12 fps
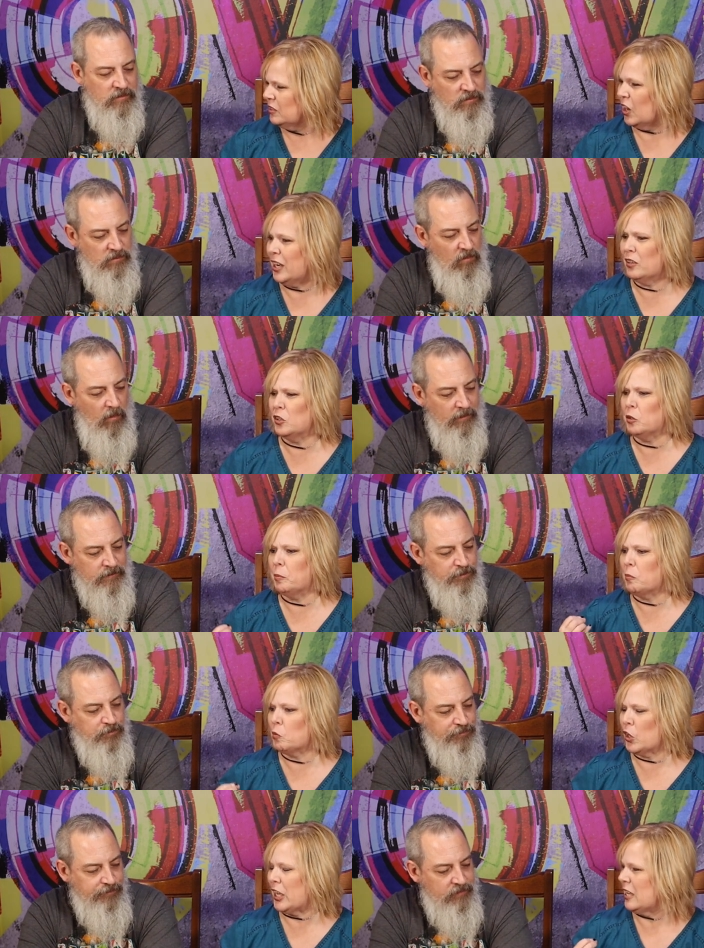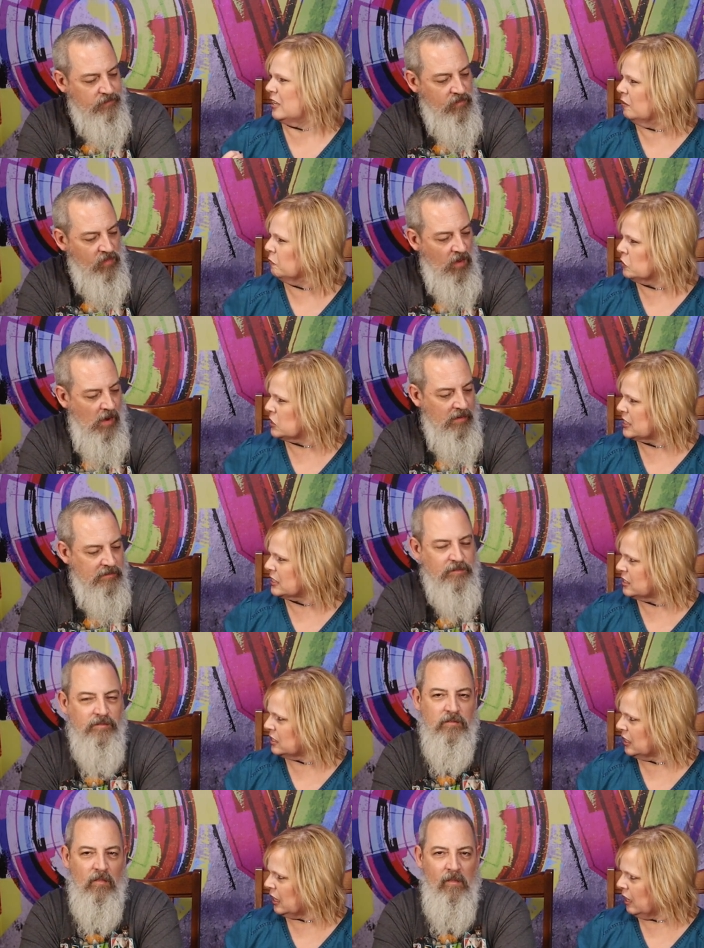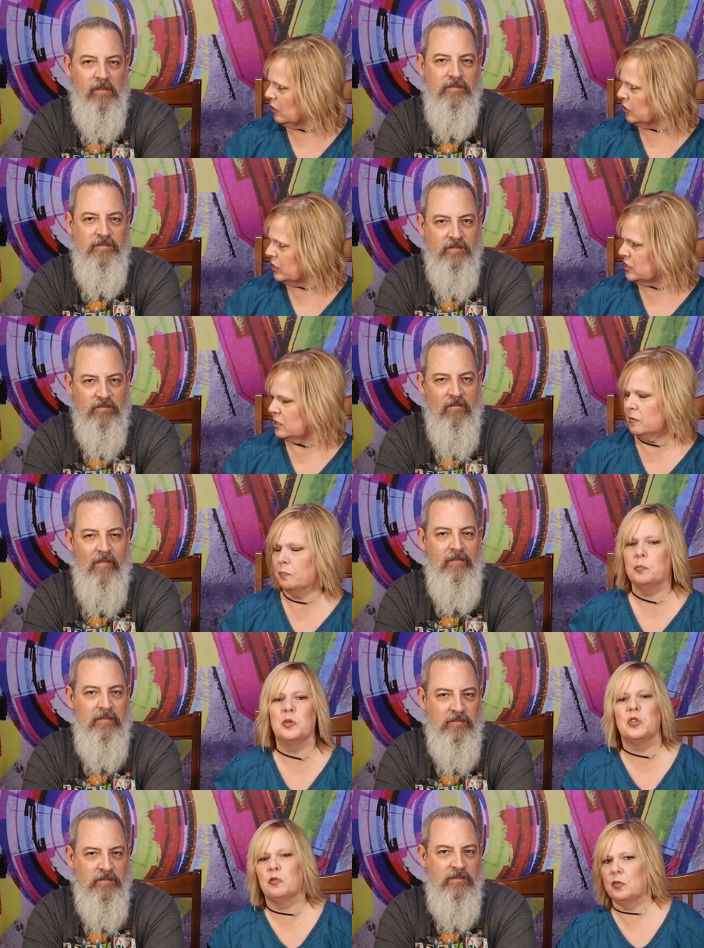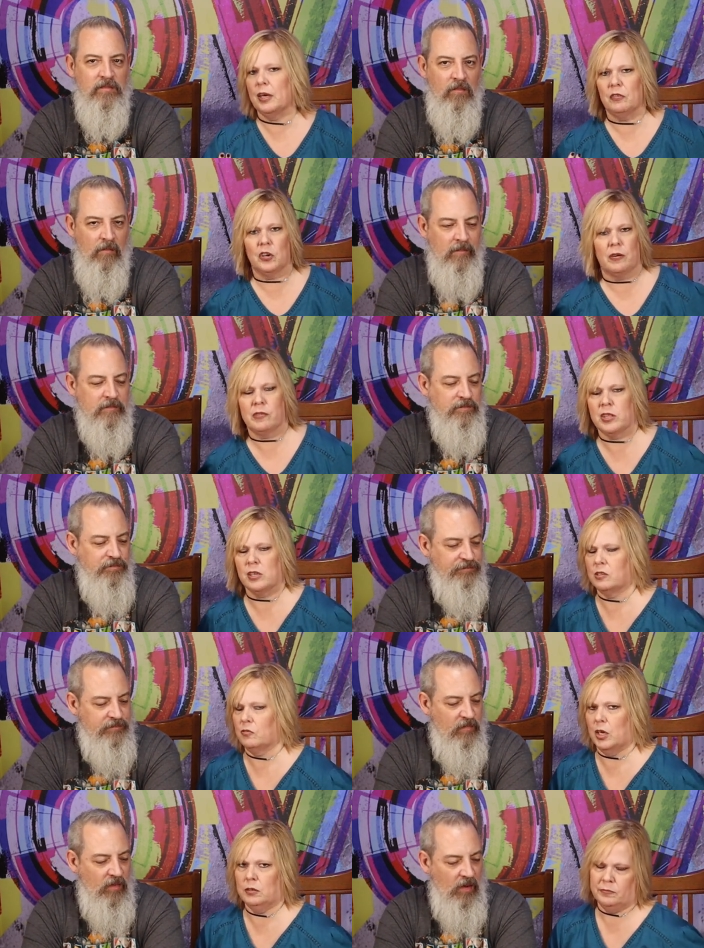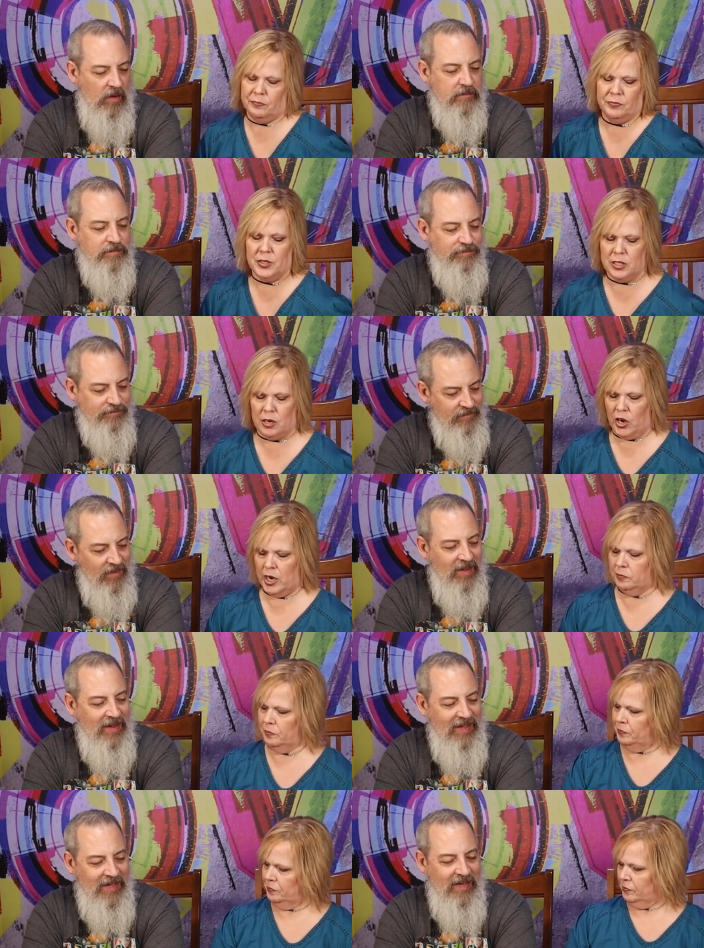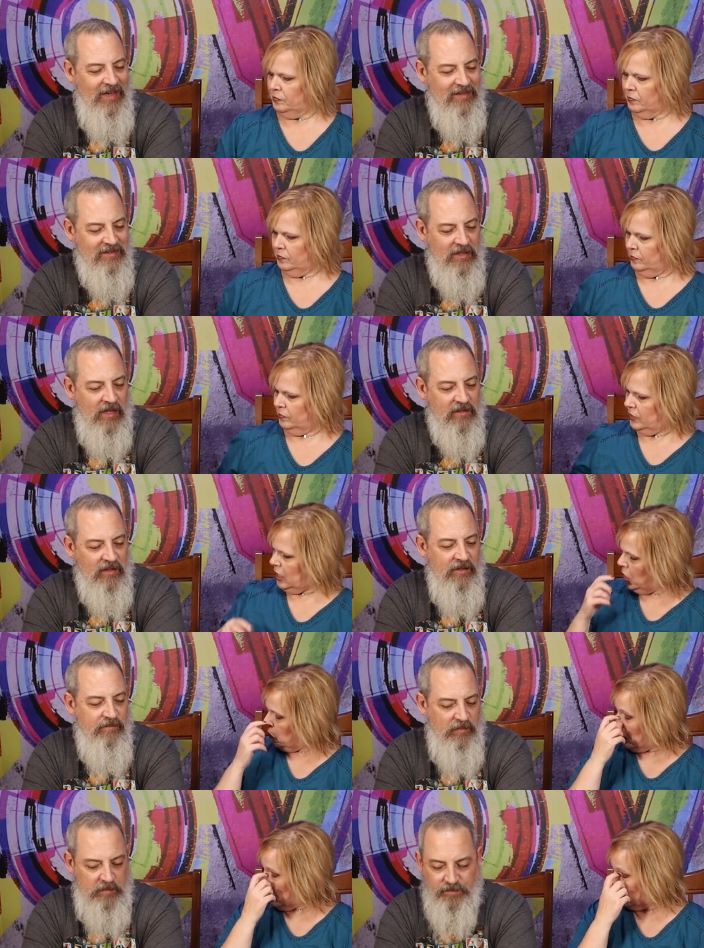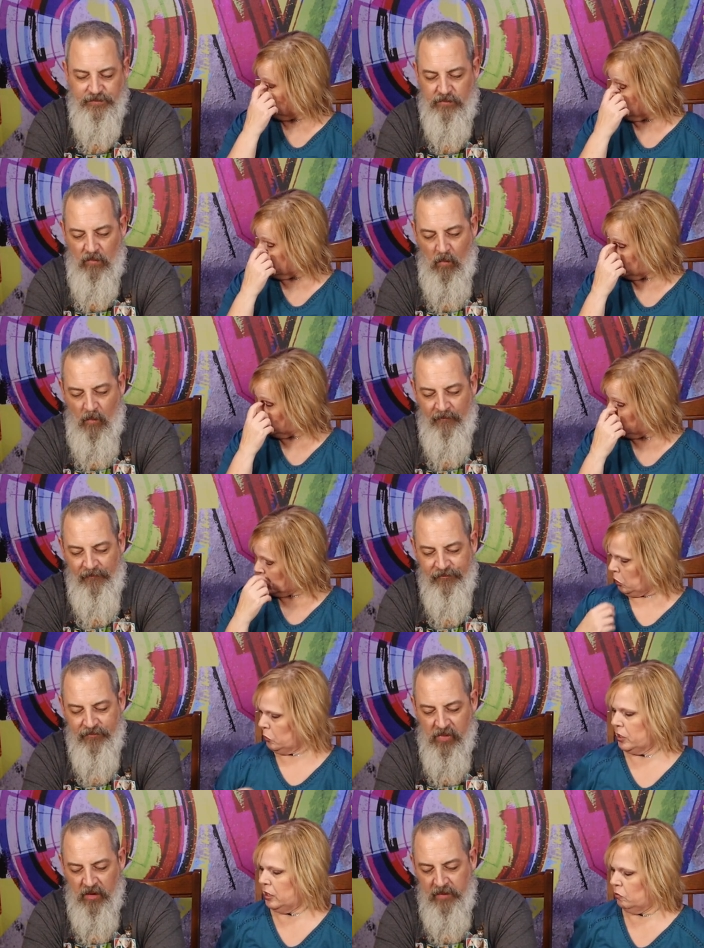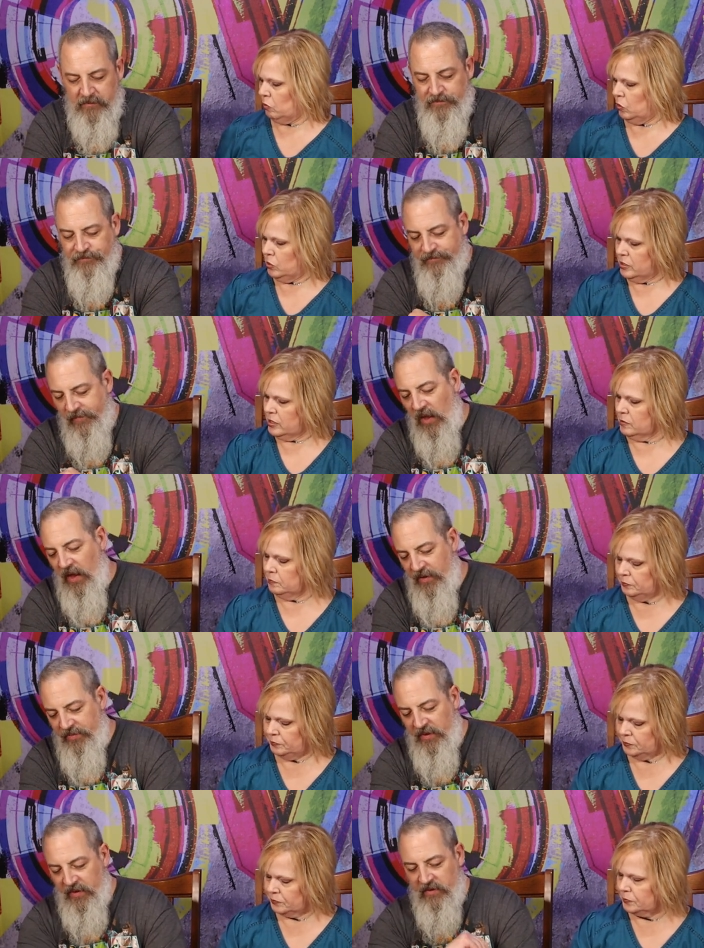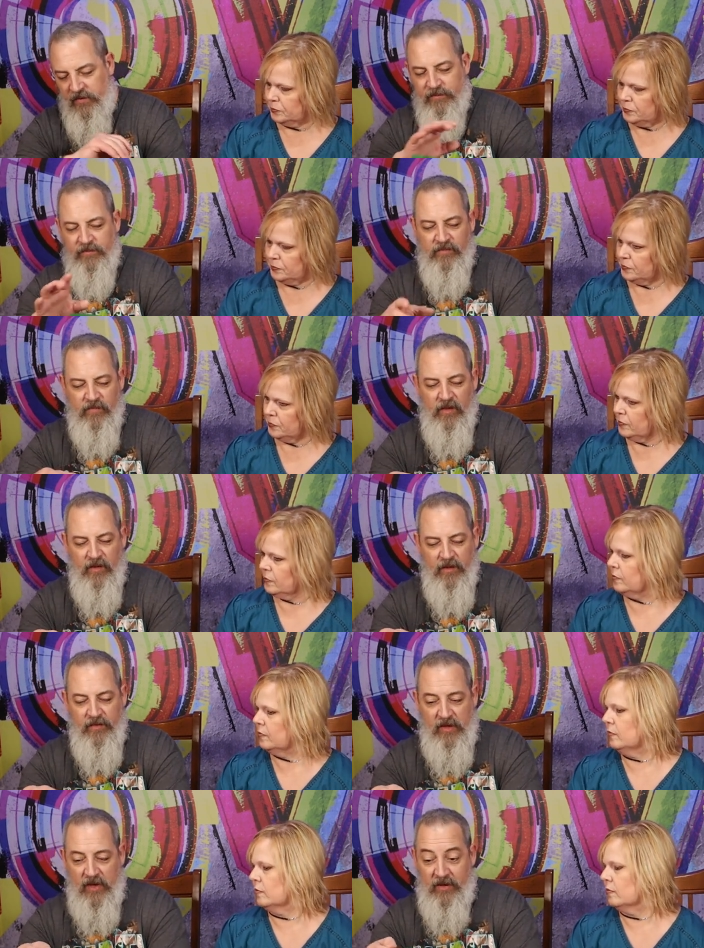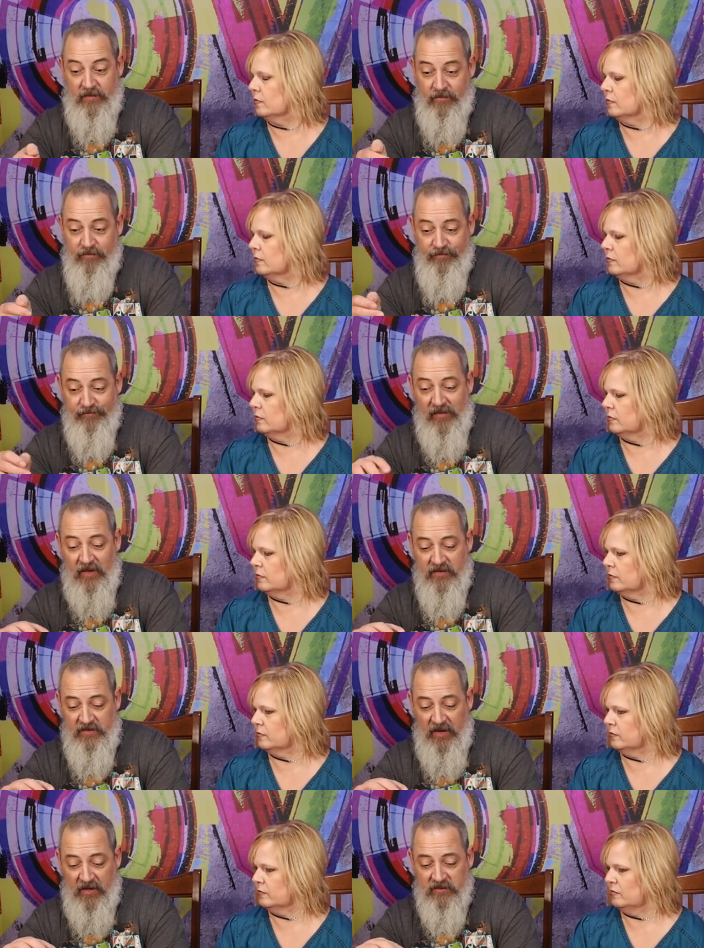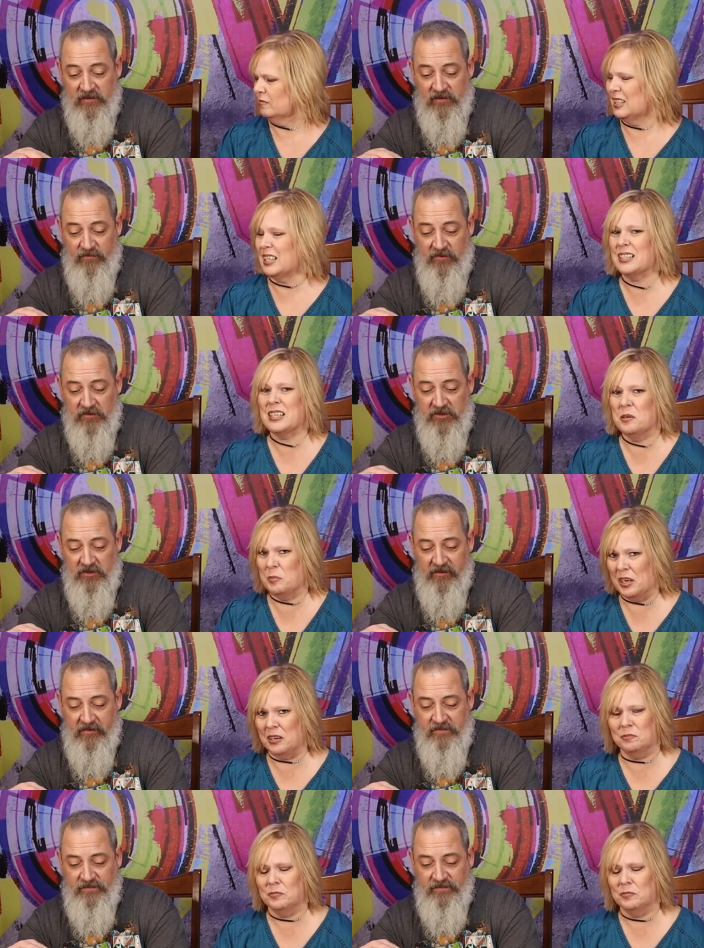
Speaker 1: and a little bit more to eat for 60 calories, but the flavor and everything's fine. It's all right.
Speaker 2: Exactly. Okay,
Speaker 1: let's do coconut rolls.
Speaker 2: I think that is next. That's going to sure.
Speaker 1: be